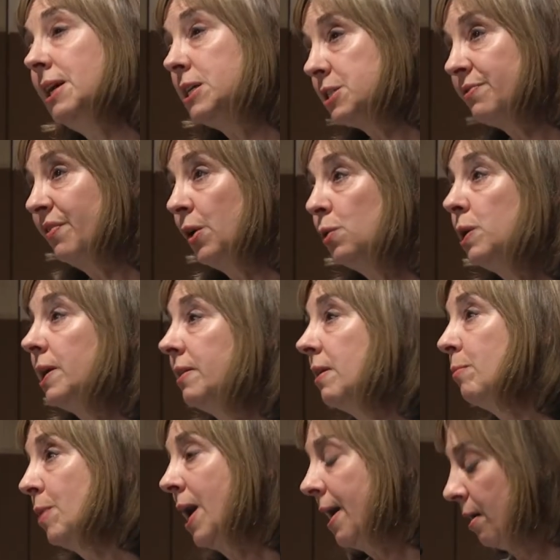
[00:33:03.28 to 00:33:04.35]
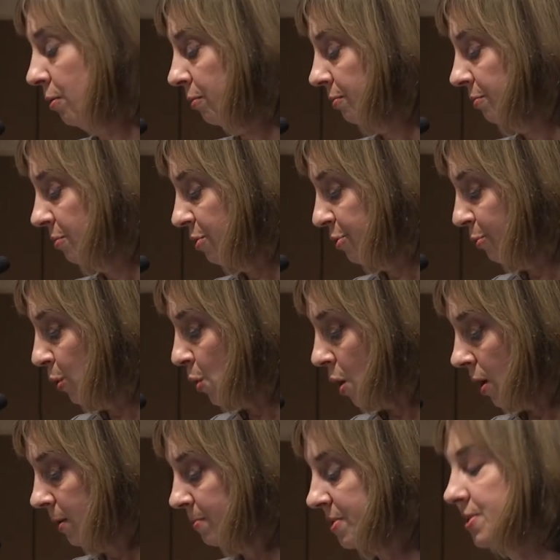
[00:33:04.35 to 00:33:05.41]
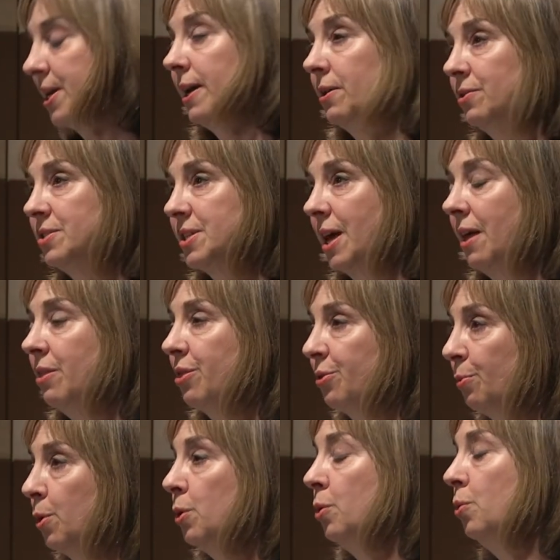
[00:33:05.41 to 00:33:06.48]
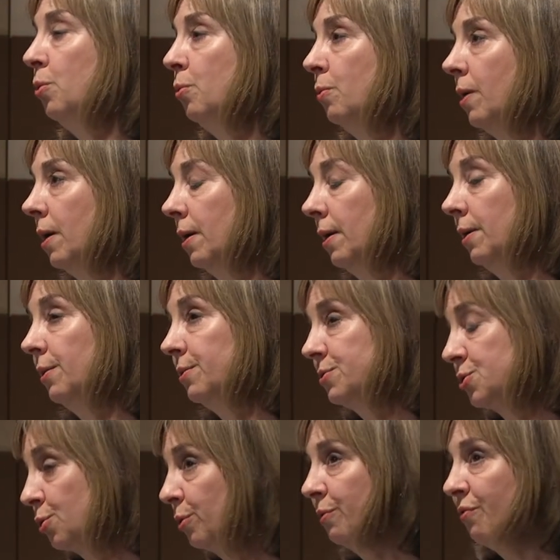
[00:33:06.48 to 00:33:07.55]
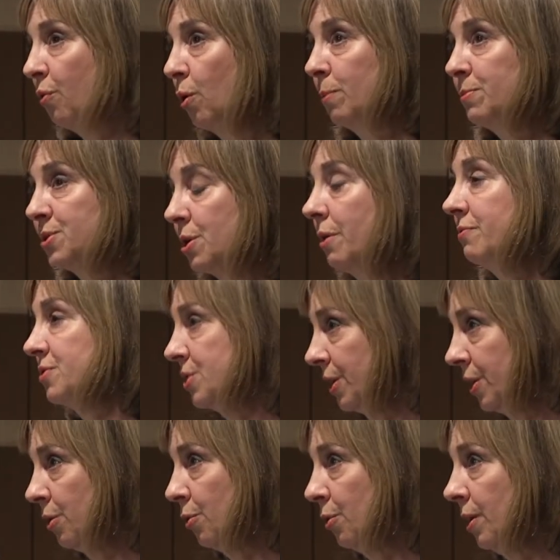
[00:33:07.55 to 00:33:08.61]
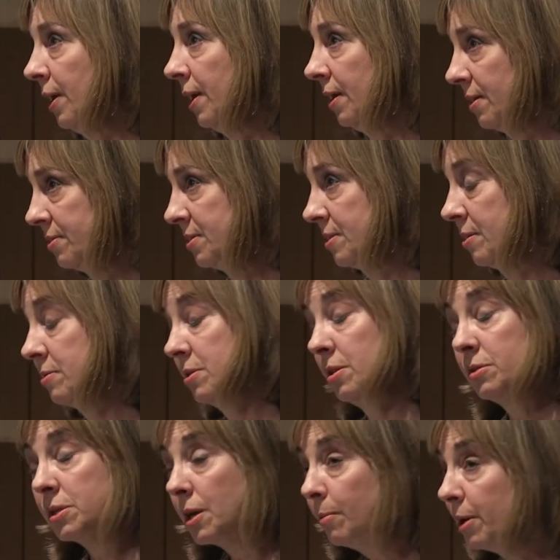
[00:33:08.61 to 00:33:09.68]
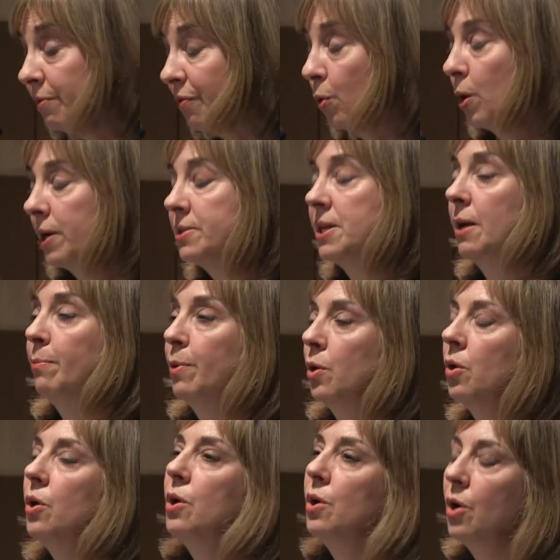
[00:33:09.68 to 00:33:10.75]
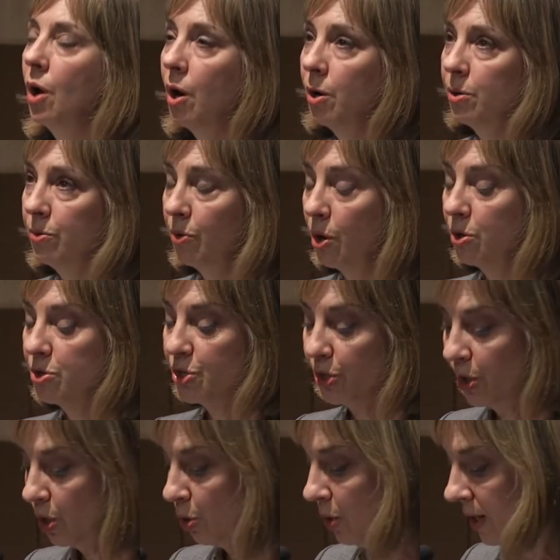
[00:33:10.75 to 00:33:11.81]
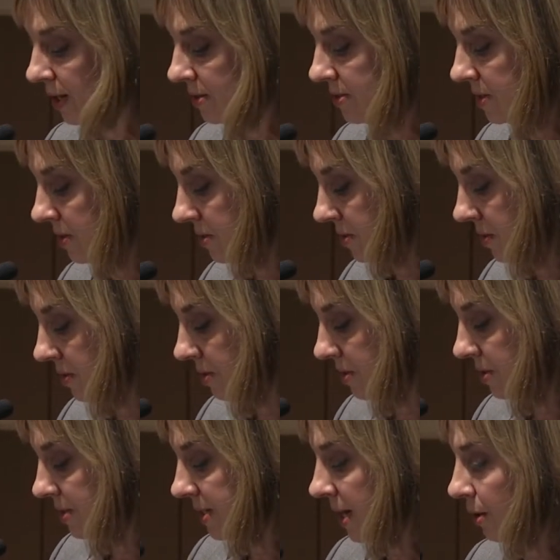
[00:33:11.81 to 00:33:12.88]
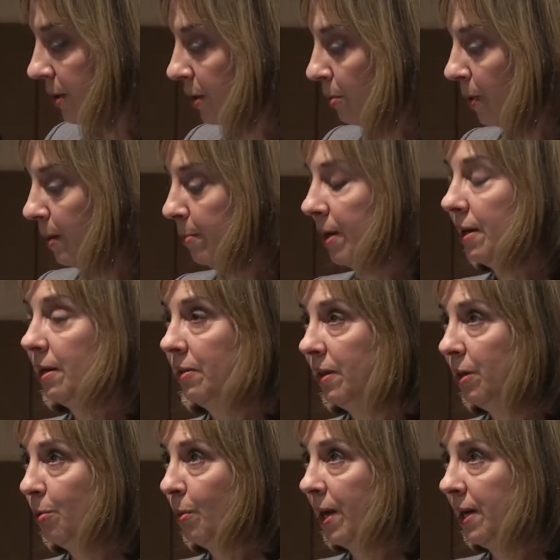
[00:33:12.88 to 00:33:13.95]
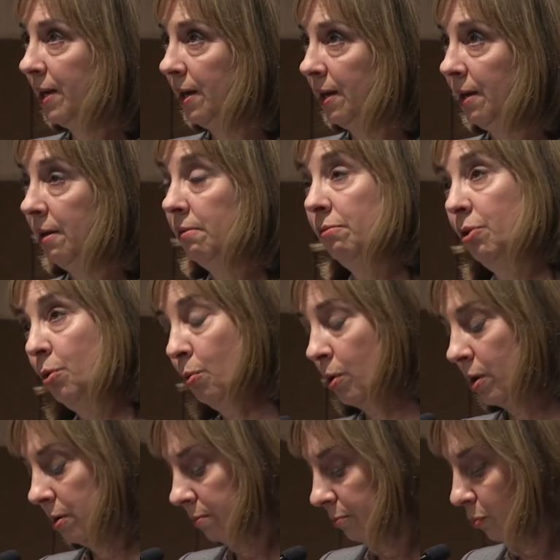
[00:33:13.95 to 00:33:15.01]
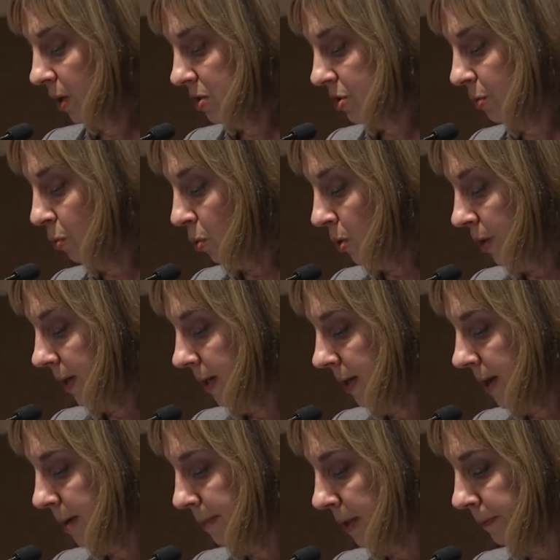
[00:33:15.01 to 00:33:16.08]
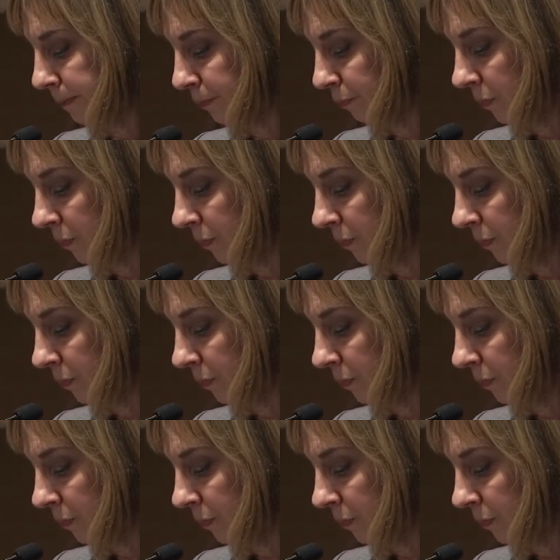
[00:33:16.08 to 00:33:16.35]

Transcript: is fueling them now through arms sales and through uh, certain forms of security assistance. I mean, for example, our, our security assistance to Saudi Arabia and the UAE, who are waging war in Yemen.